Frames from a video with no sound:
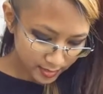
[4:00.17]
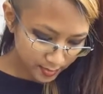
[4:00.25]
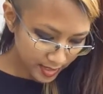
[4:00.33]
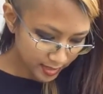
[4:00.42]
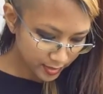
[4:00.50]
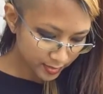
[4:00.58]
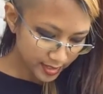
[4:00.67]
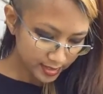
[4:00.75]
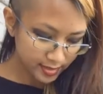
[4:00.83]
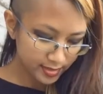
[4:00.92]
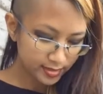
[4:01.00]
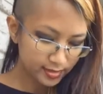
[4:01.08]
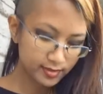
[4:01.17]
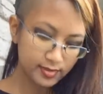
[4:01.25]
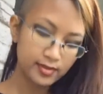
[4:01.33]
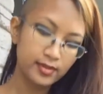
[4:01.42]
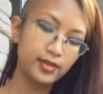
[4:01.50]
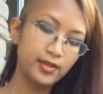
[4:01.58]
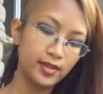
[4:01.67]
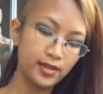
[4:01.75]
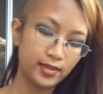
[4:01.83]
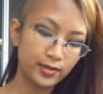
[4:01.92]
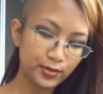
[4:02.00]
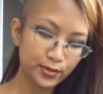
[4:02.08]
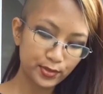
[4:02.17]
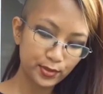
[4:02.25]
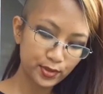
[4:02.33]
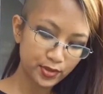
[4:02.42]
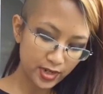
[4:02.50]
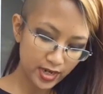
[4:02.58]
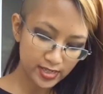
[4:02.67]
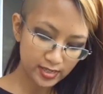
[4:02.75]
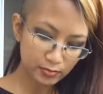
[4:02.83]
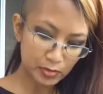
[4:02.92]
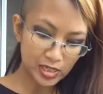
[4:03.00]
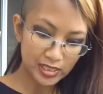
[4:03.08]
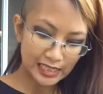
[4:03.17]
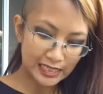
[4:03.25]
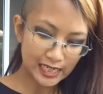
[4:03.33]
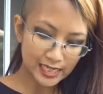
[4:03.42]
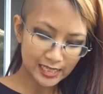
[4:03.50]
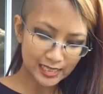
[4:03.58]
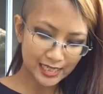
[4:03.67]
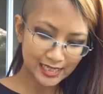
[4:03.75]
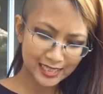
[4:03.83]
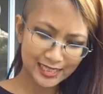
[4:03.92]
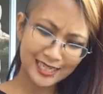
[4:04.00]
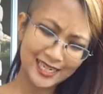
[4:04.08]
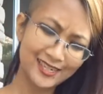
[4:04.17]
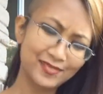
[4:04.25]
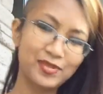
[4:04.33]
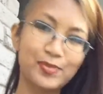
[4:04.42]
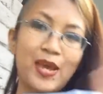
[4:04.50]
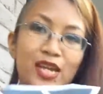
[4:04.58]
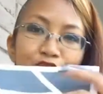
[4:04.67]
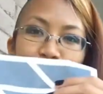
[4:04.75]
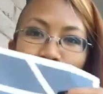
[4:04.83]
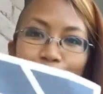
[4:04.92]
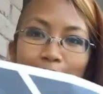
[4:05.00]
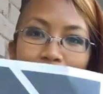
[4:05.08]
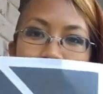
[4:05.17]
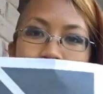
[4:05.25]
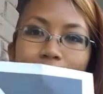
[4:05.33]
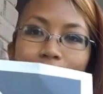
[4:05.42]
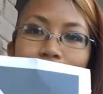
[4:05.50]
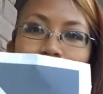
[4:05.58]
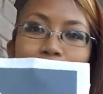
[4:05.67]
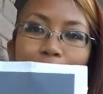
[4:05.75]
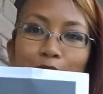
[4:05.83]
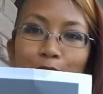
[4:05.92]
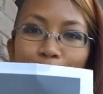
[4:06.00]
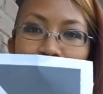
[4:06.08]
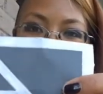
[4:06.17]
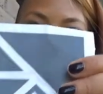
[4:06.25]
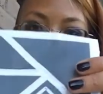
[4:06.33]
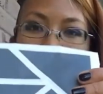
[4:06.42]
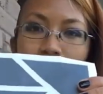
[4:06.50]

What else? What else? Little Loot Crate wall decal that got smashed a little bit, but it'll be fine.